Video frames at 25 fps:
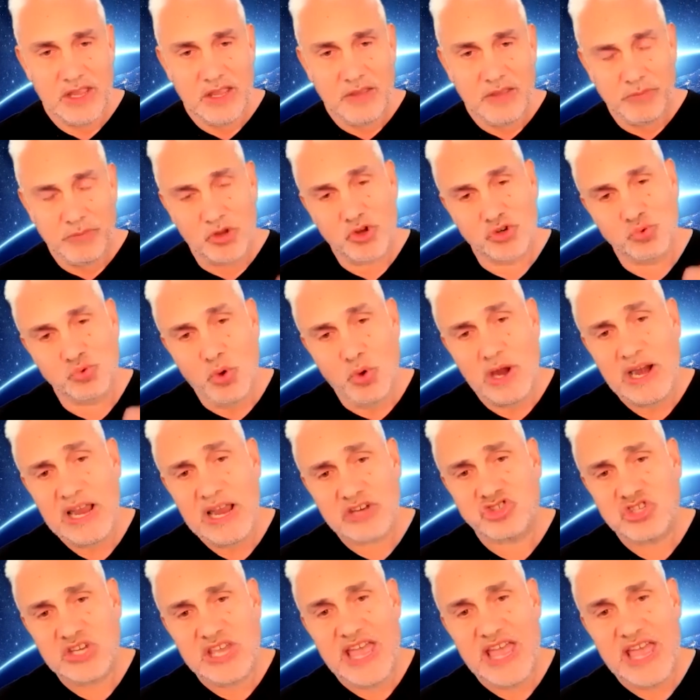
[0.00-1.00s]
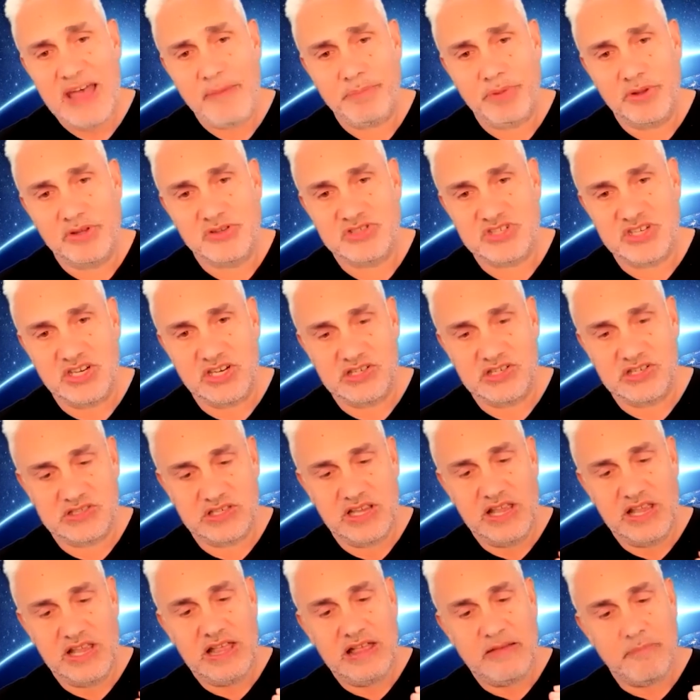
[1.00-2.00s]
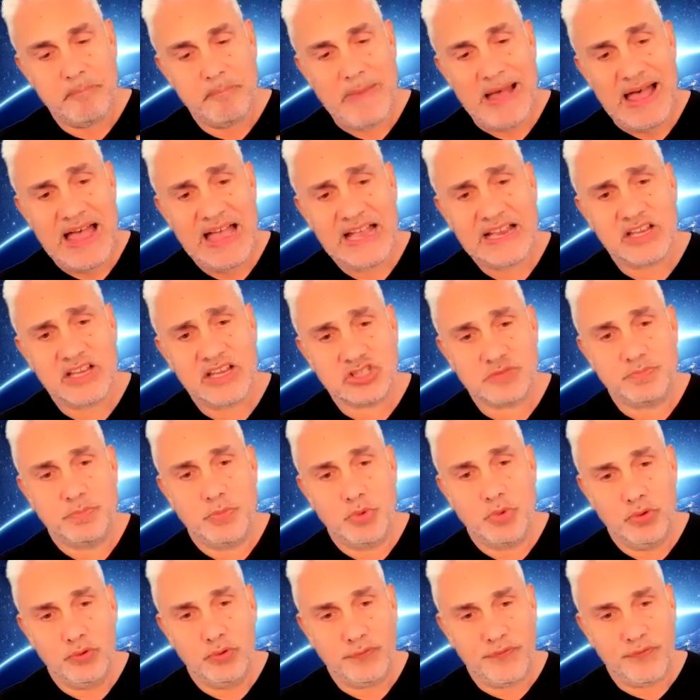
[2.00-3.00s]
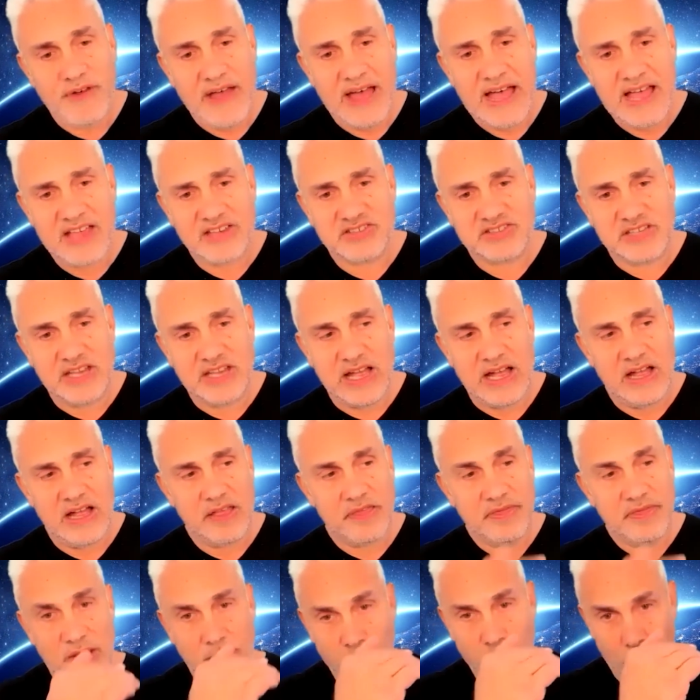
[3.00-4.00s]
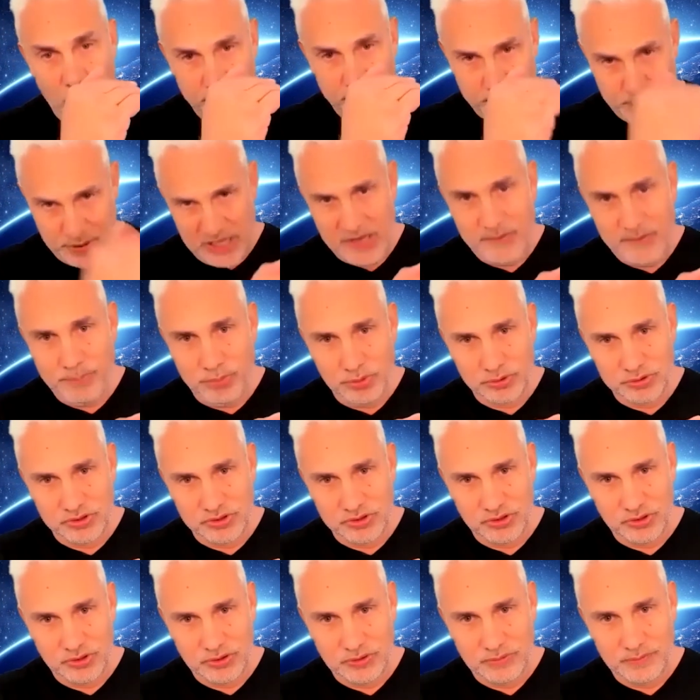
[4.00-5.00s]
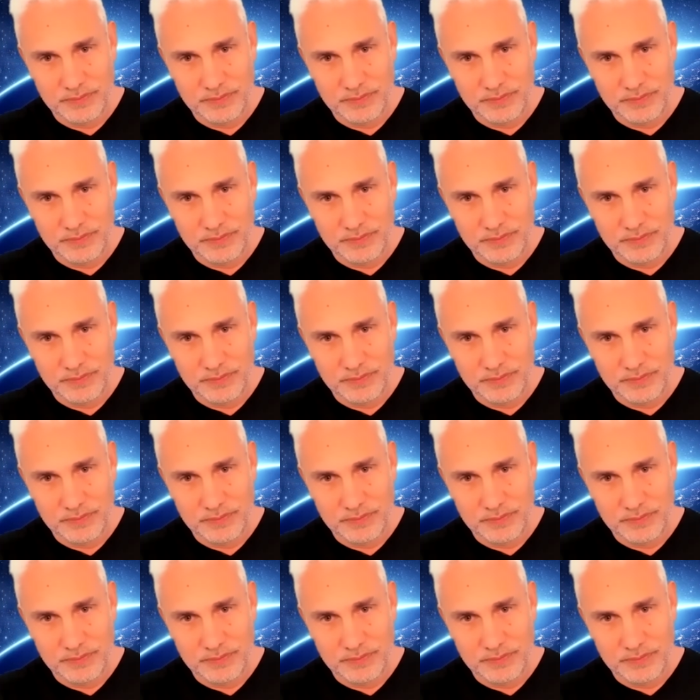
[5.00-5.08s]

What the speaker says: because what actually happens is markets move faster than what people do.